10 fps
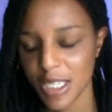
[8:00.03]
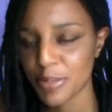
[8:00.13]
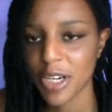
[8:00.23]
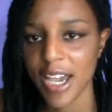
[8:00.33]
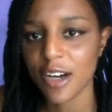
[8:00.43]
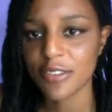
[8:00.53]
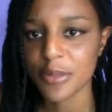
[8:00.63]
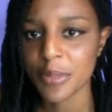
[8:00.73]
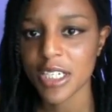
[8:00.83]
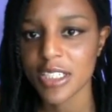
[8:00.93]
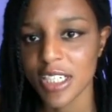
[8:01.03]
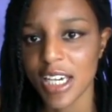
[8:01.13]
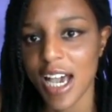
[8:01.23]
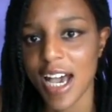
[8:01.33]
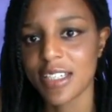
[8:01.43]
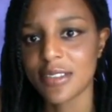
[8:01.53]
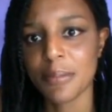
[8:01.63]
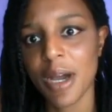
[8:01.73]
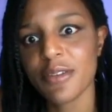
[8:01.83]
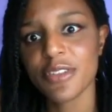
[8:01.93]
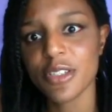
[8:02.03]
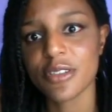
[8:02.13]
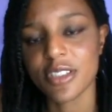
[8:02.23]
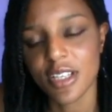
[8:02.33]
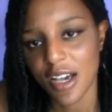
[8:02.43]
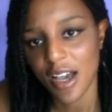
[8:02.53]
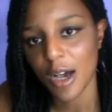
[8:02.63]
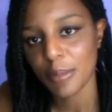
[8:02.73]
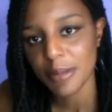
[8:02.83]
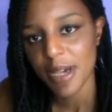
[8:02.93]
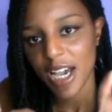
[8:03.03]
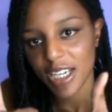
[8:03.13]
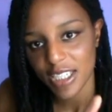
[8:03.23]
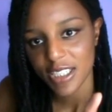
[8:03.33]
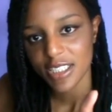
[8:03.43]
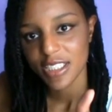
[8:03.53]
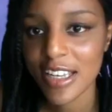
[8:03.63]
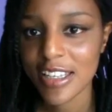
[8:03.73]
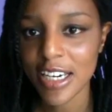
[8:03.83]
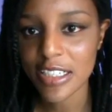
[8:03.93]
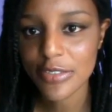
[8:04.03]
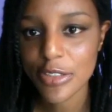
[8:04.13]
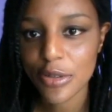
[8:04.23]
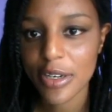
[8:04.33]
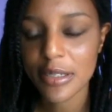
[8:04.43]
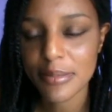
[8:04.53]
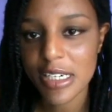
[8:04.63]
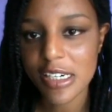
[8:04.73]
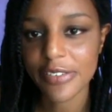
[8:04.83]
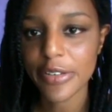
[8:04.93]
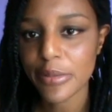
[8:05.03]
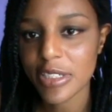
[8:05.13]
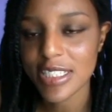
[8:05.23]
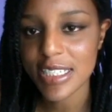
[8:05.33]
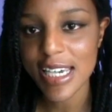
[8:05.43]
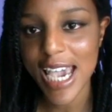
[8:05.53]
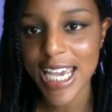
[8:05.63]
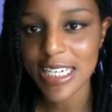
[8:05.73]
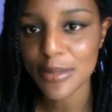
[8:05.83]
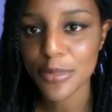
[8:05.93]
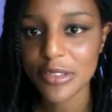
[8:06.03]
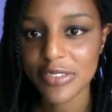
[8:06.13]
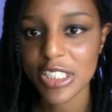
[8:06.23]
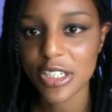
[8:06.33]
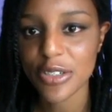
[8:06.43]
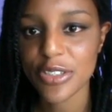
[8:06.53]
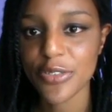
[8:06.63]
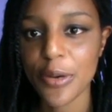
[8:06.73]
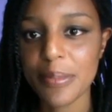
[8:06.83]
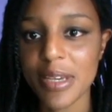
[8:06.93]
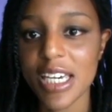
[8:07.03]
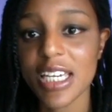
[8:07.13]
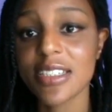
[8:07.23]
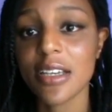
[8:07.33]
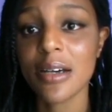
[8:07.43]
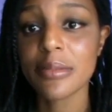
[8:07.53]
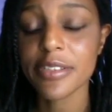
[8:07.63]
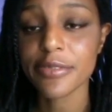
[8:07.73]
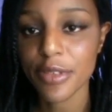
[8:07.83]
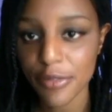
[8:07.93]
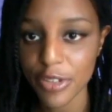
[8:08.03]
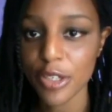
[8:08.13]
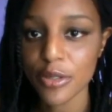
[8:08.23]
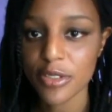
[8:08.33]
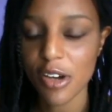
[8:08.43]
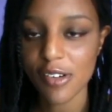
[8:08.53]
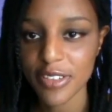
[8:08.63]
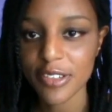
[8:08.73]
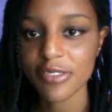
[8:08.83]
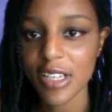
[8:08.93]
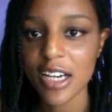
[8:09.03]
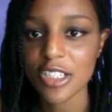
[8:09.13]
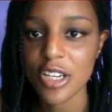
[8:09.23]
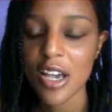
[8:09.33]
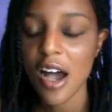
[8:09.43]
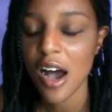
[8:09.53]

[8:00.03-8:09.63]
Keep an eye out for me and my reviews. I'll be back. Thanks for joining me. If you want to see any more videos from me in terms of reviews of The Flash,